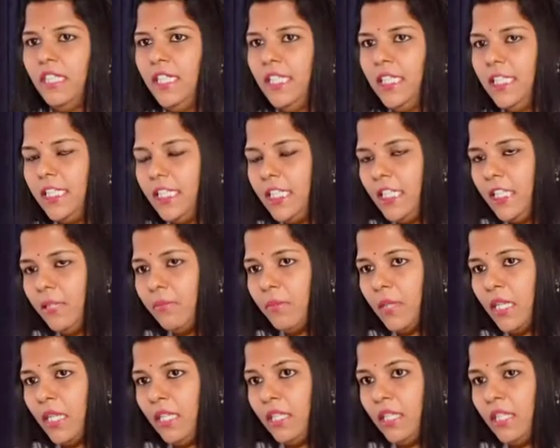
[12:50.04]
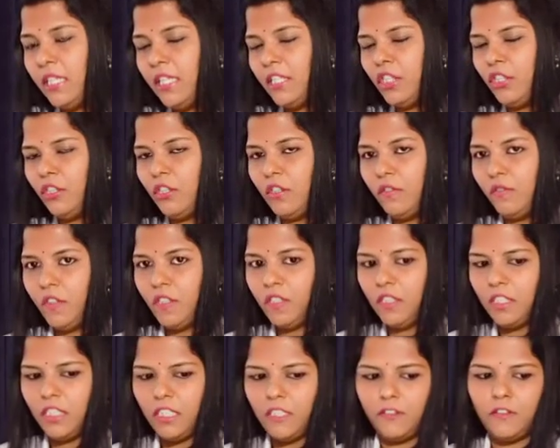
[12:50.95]
Demyelination of the
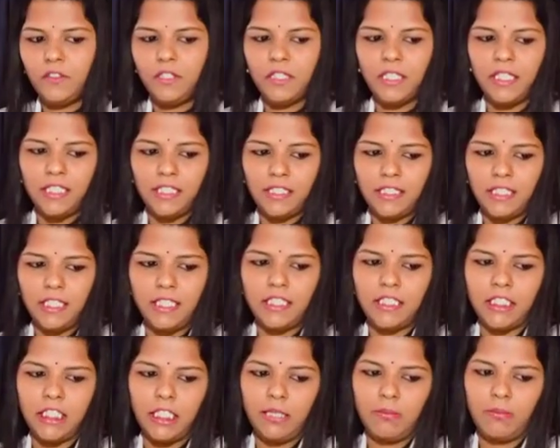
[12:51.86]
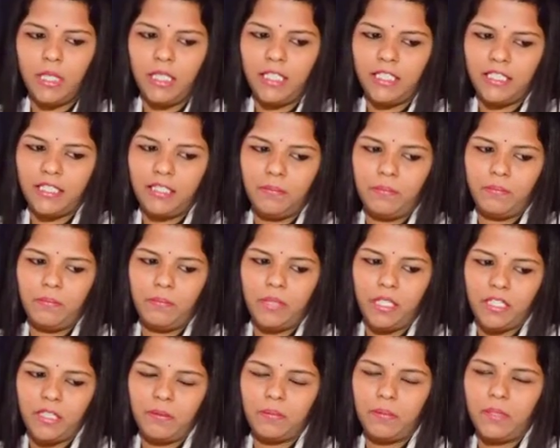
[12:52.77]
nerves results in
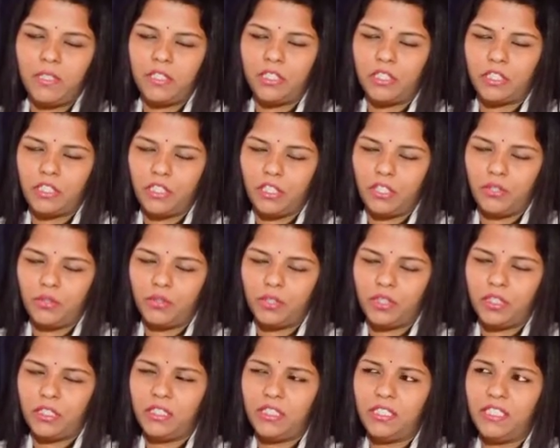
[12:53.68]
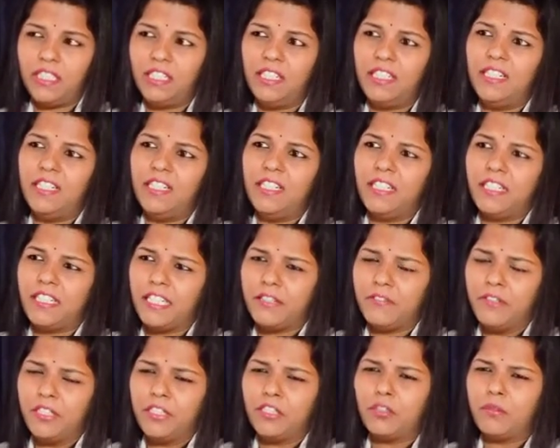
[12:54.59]
multiple sclerosis,
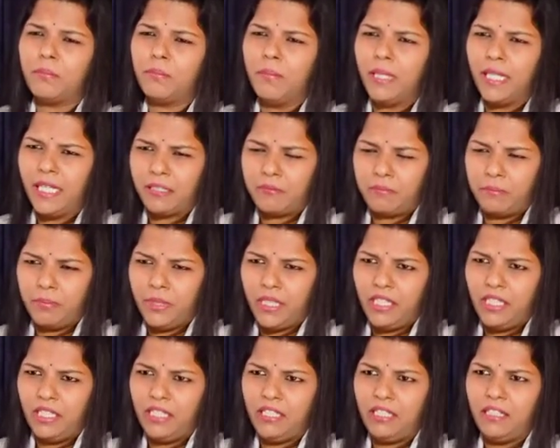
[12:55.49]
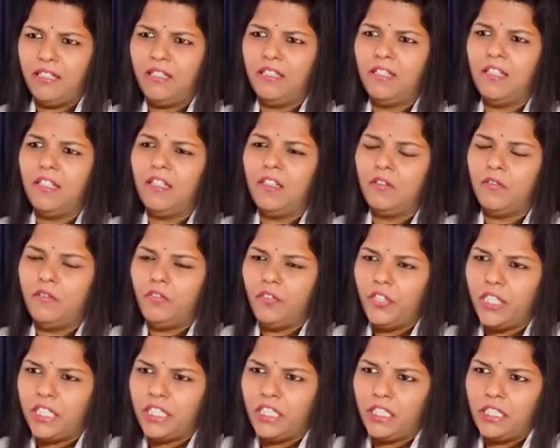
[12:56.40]
giving to back pain,
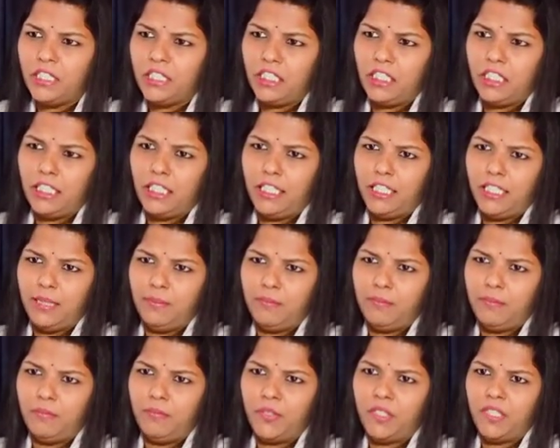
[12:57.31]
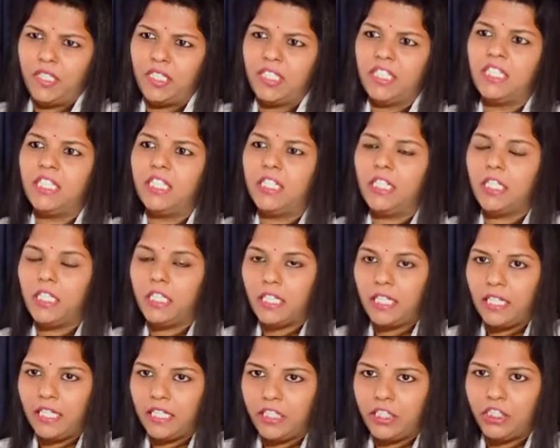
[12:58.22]
weakness in the limbs,
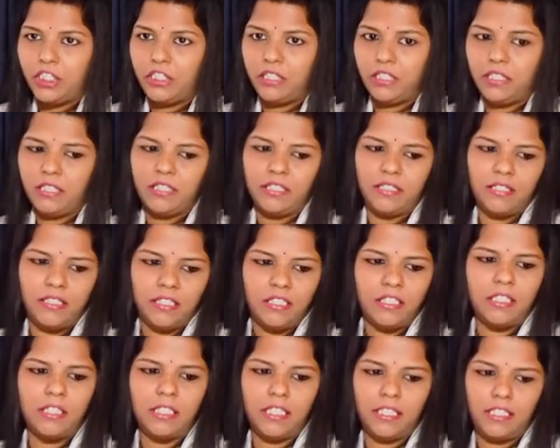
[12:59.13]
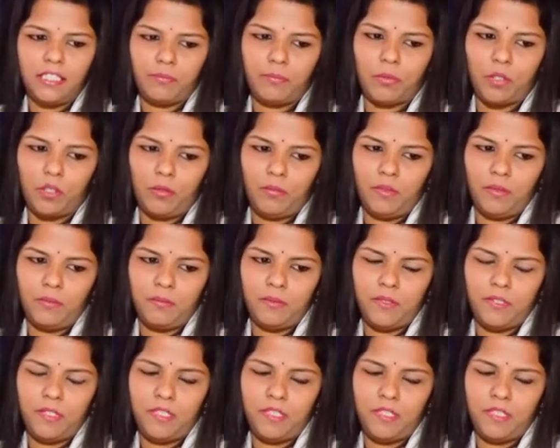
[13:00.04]
rashes, such problems.